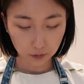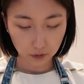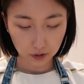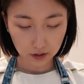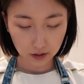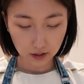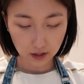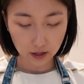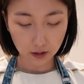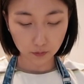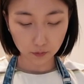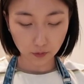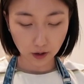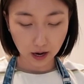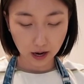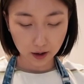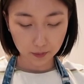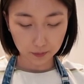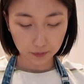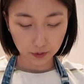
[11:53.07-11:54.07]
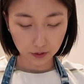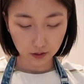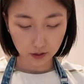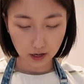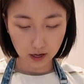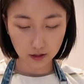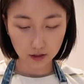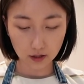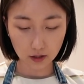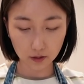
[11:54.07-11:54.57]
with a wrap
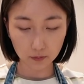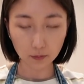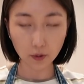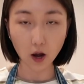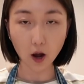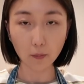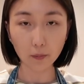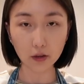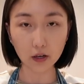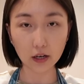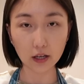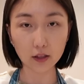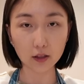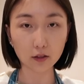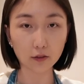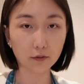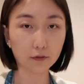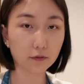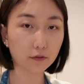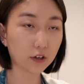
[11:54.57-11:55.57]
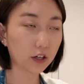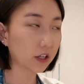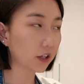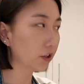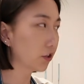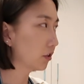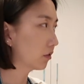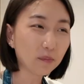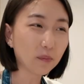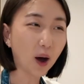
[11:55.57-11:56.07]
and then pop it in the
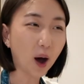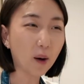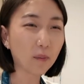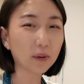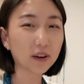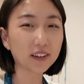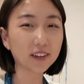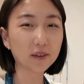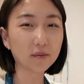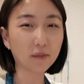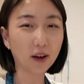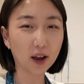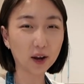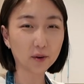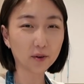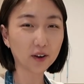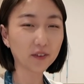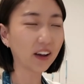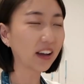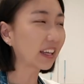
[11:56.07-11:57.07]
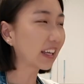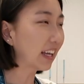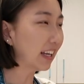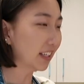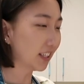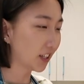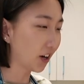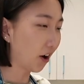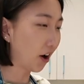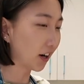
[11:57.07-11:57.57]
fridge. Pop it in the microwave. I
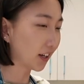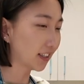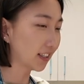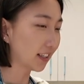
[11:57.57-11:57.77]
can't talk